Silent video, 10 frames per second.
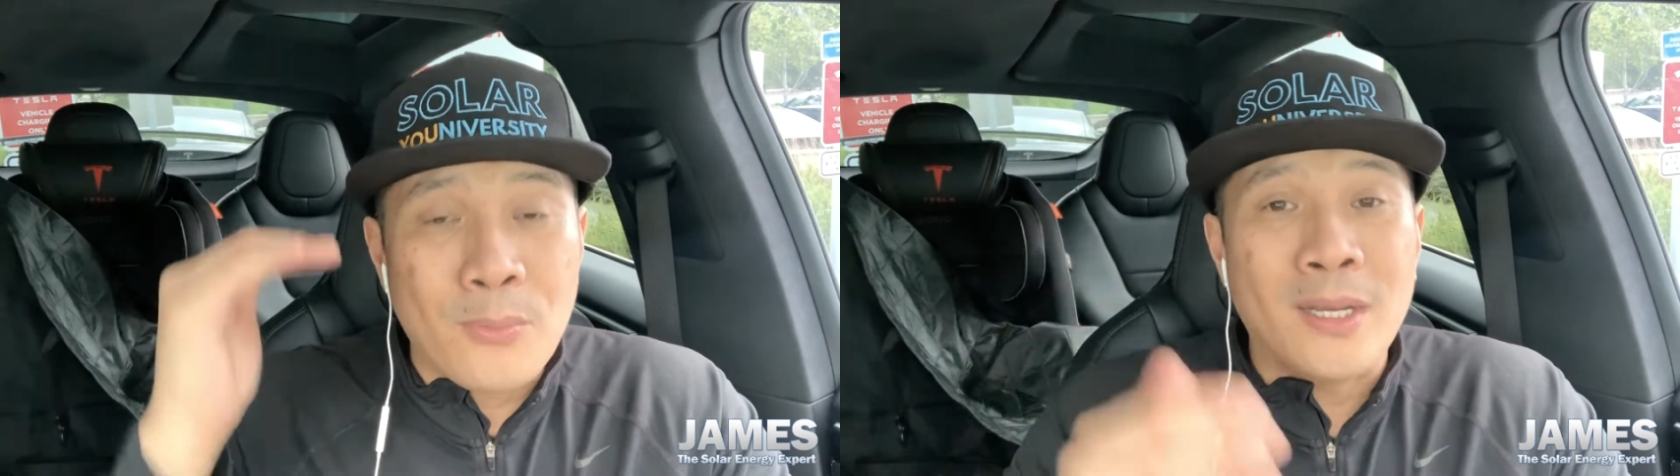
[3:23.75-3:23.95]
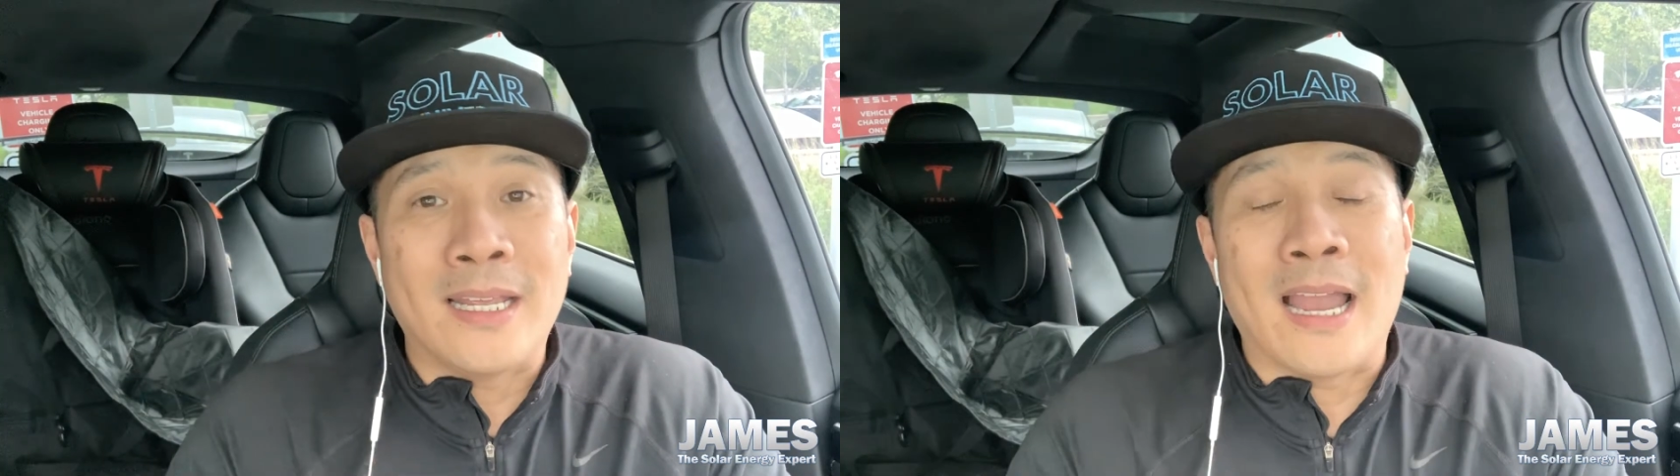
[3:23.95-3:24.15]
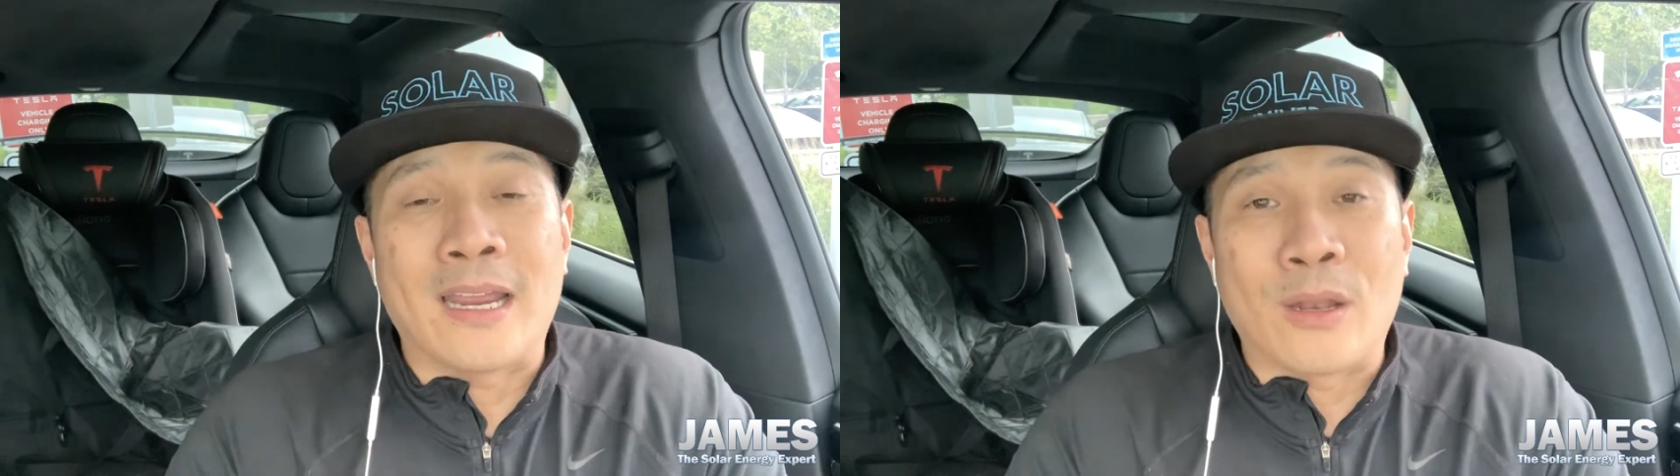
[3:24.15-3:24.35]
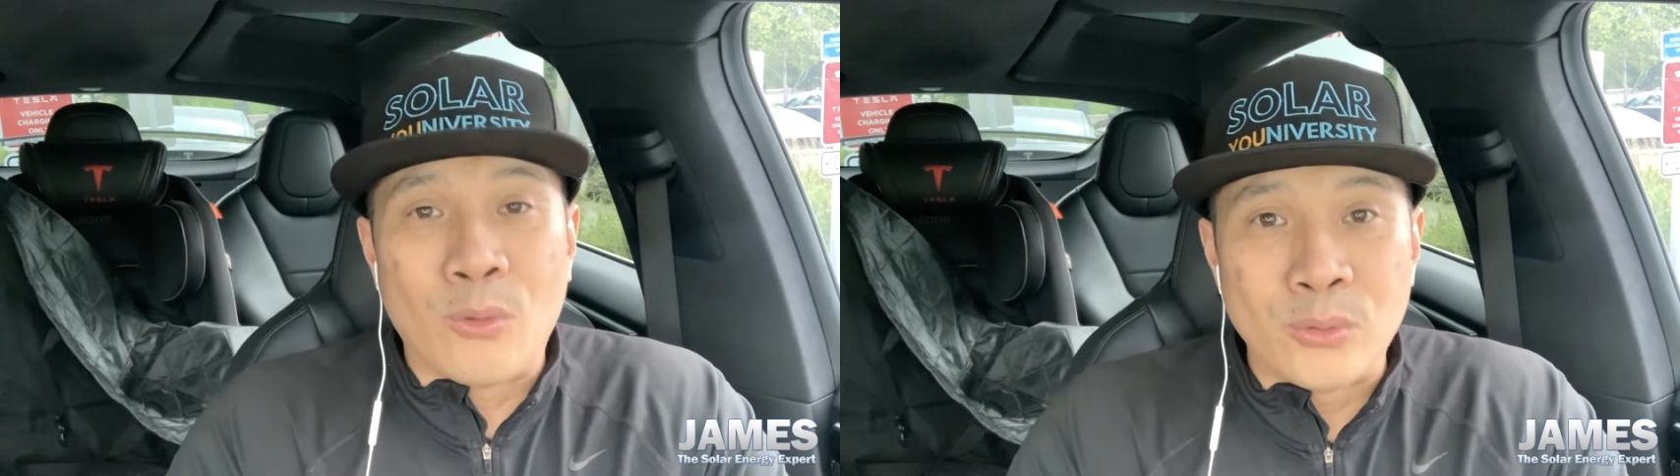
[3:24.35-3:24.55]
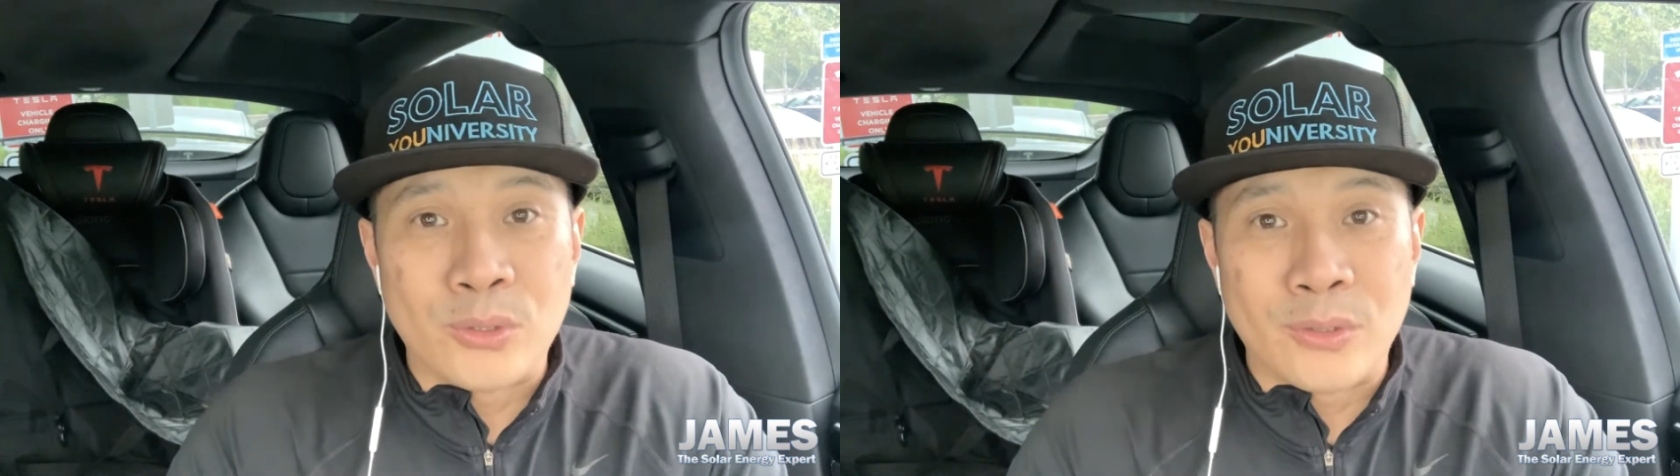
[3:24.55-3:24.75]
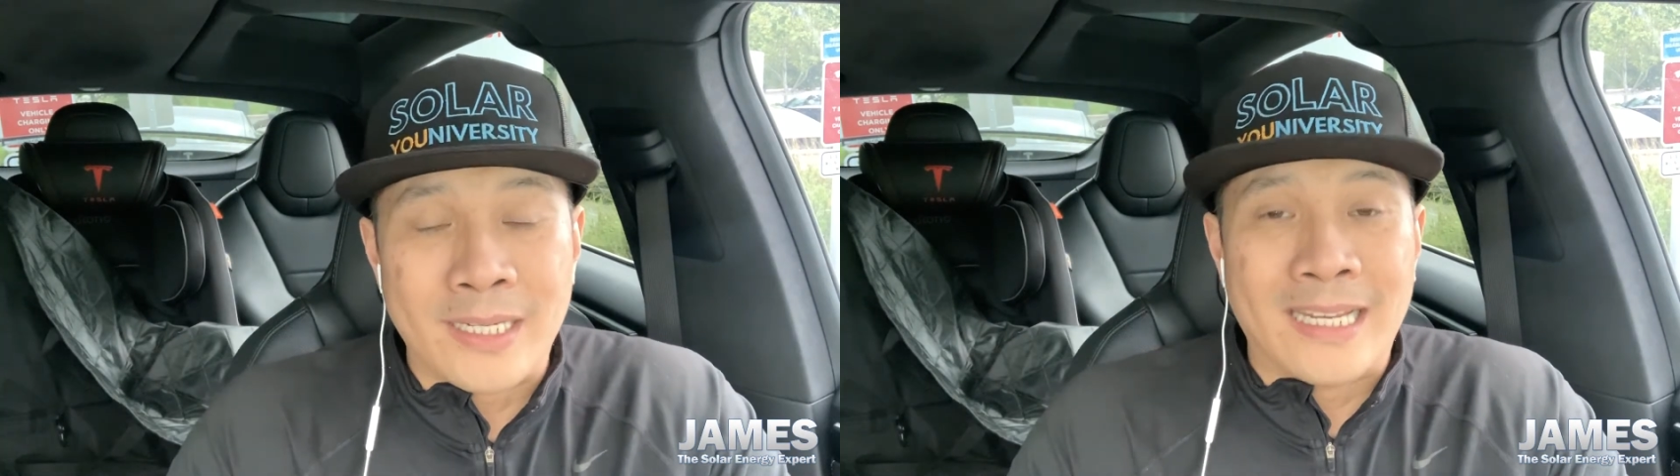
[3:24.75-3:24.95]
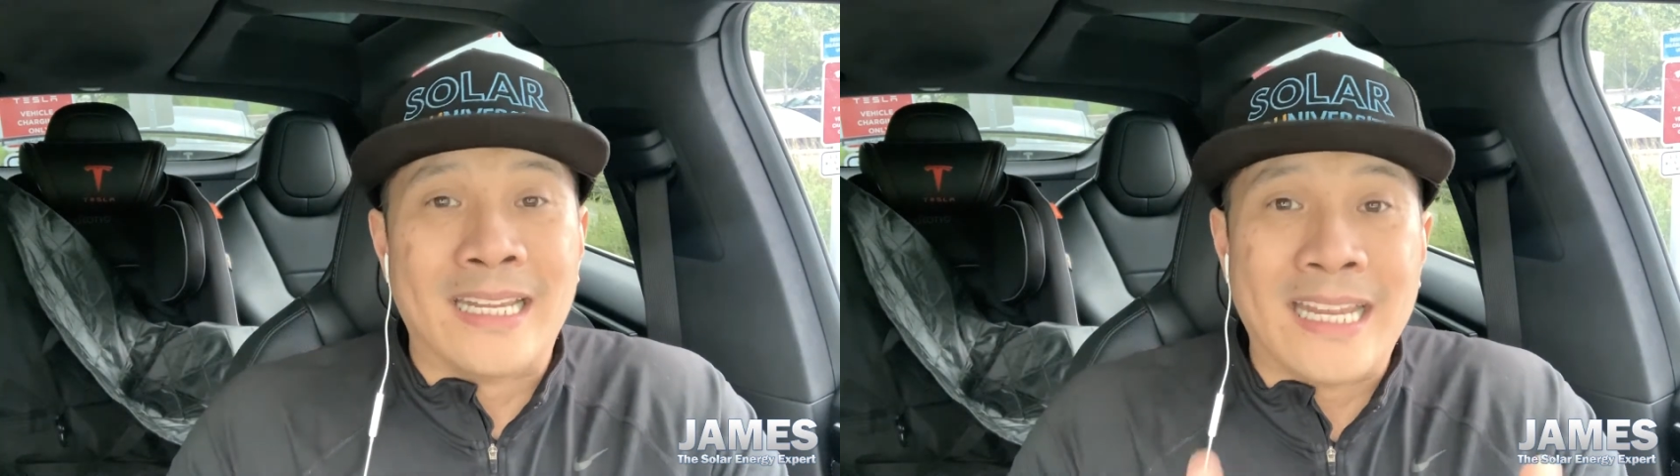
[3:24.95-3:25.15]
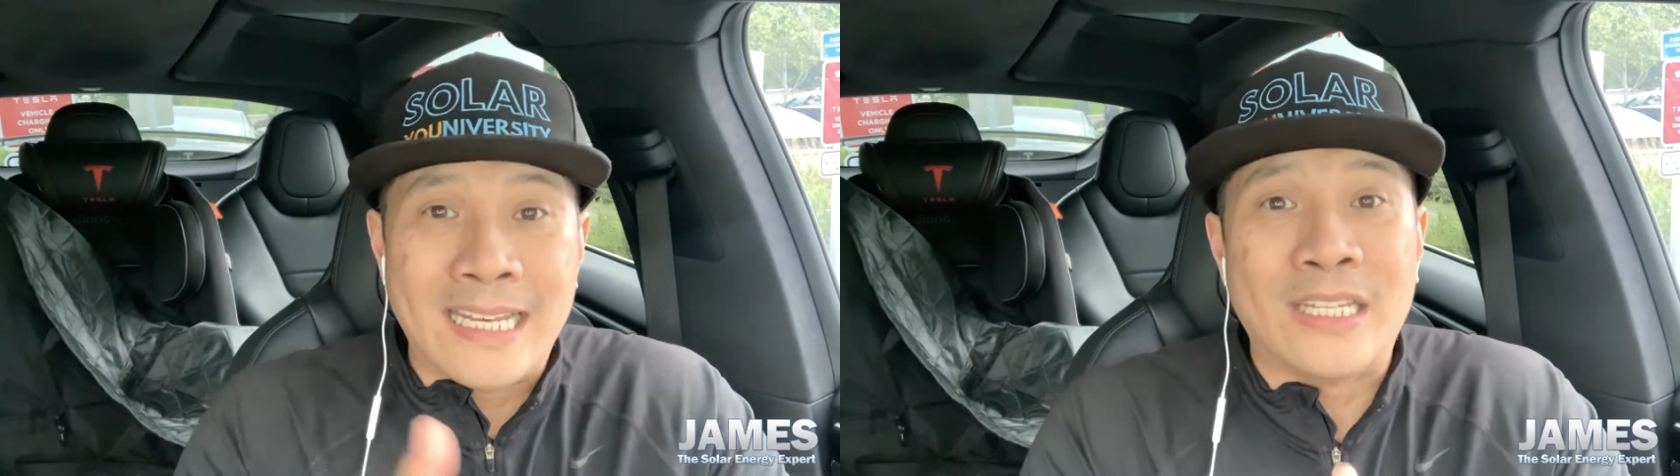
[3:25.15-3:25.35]
really high closer and
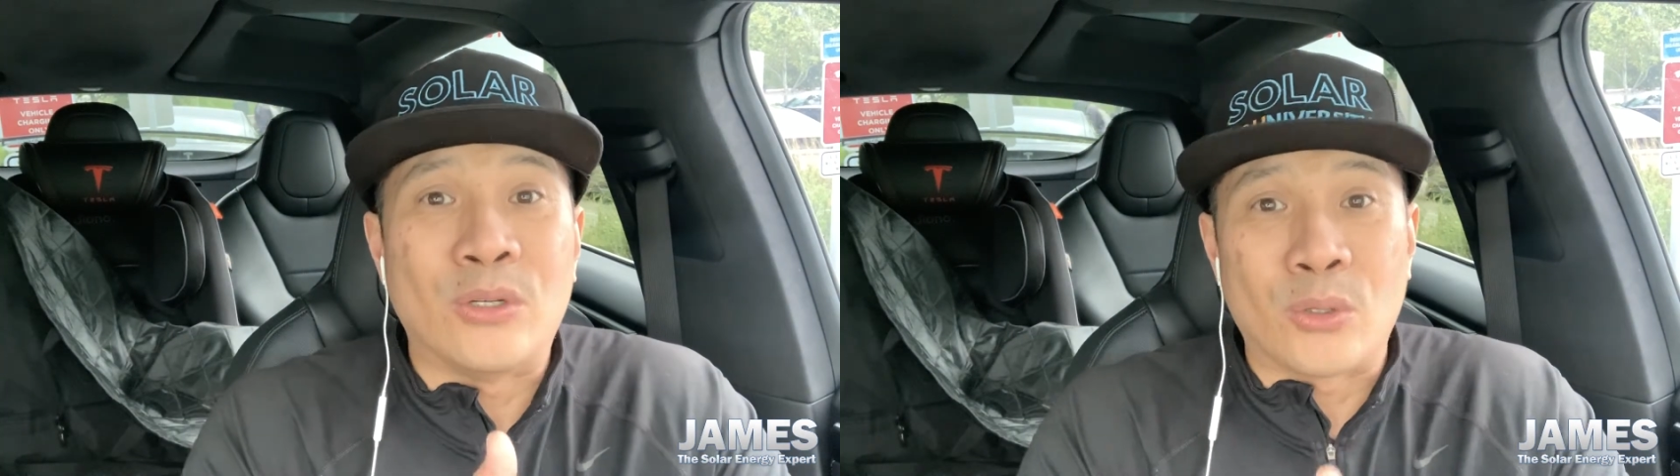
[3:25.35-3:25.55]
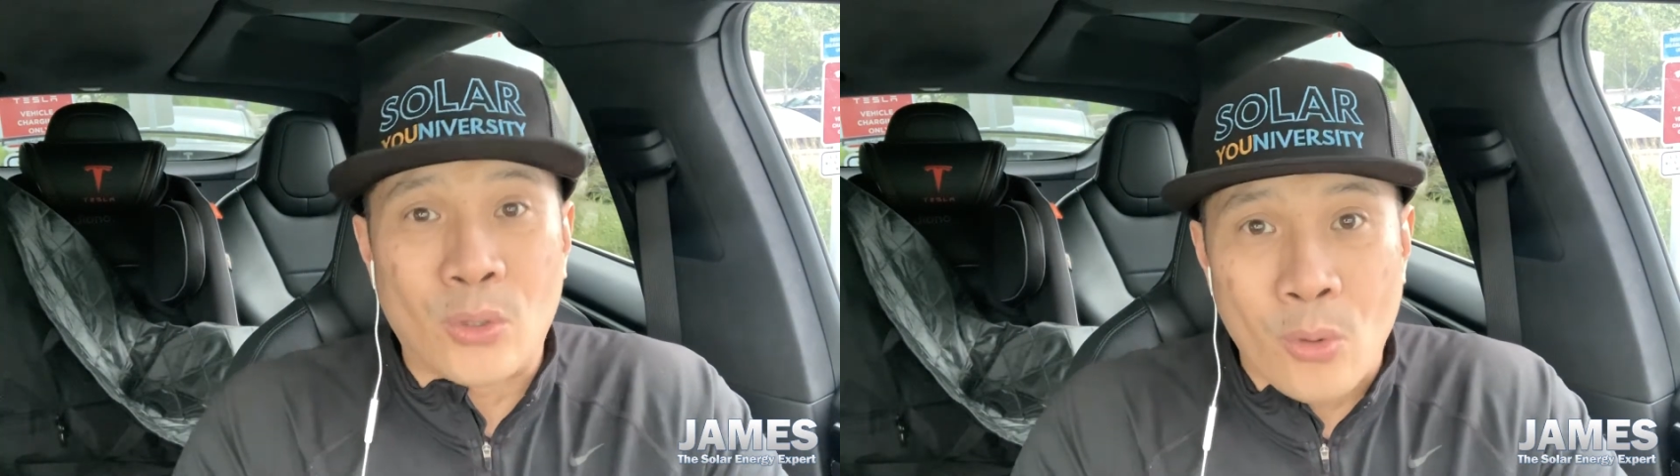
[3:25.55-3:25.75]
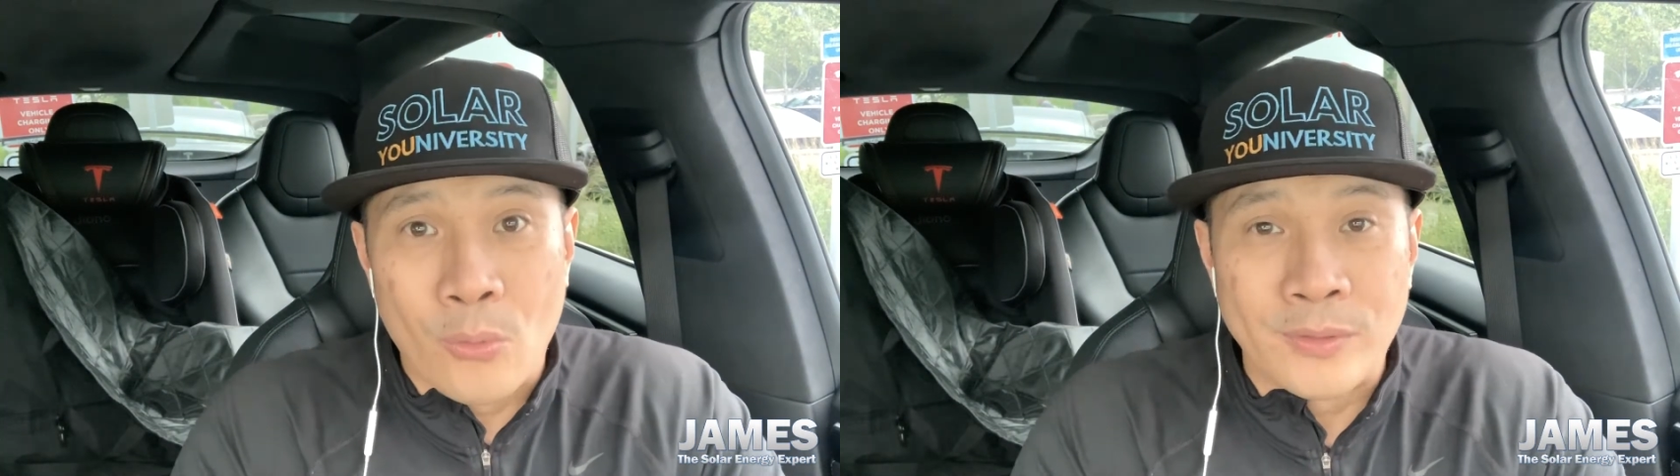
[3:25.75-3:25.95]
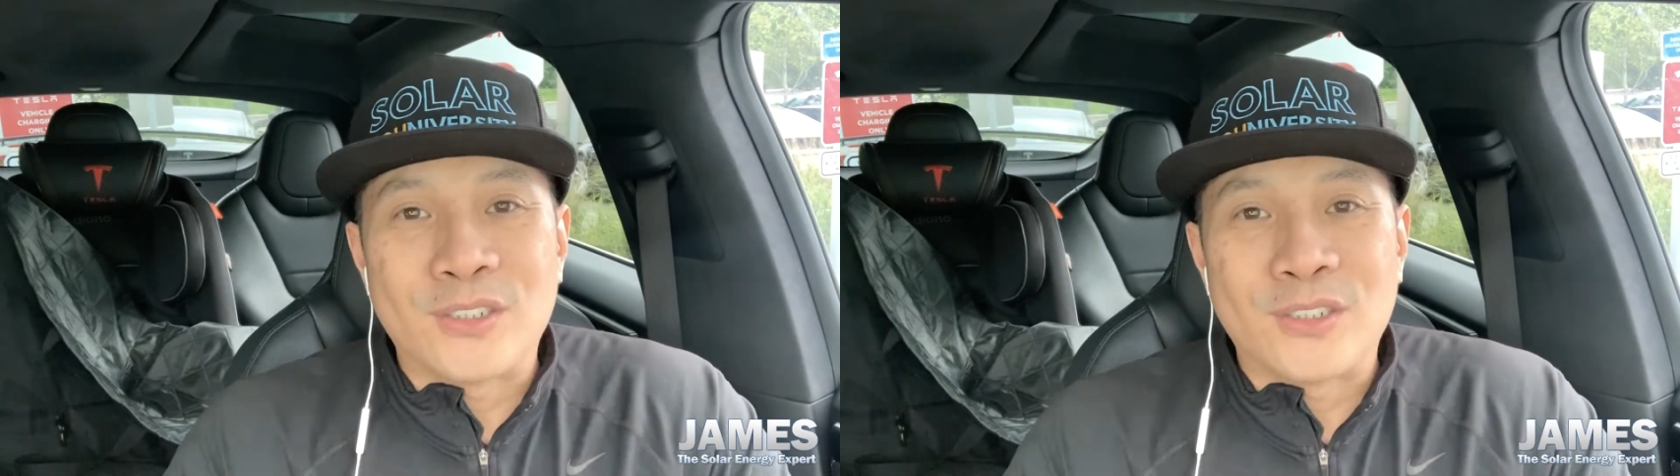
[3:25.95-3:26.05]
hitting your goals.